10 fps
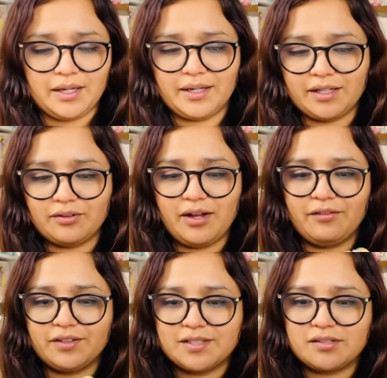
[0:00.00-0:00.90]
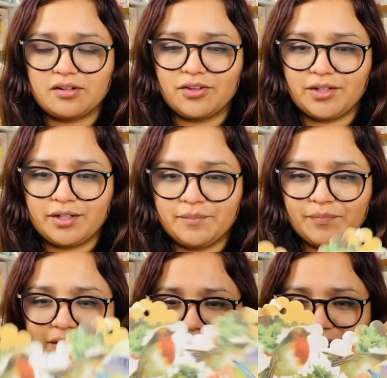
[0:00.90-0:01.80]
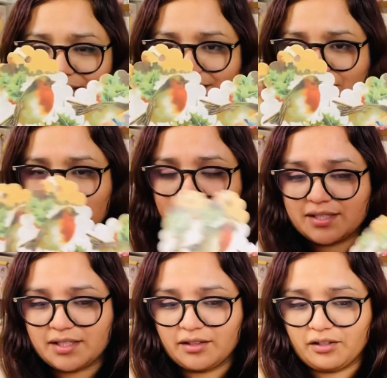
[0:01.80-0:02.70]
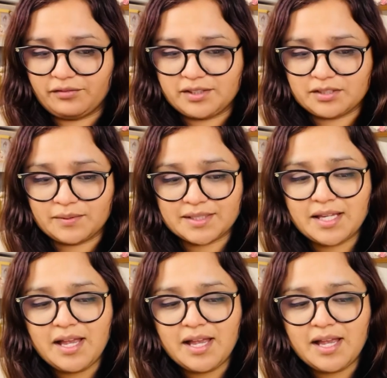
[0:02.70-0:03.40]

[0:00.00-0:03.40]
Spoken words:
And I do have these other little vintage tags. I love these ones.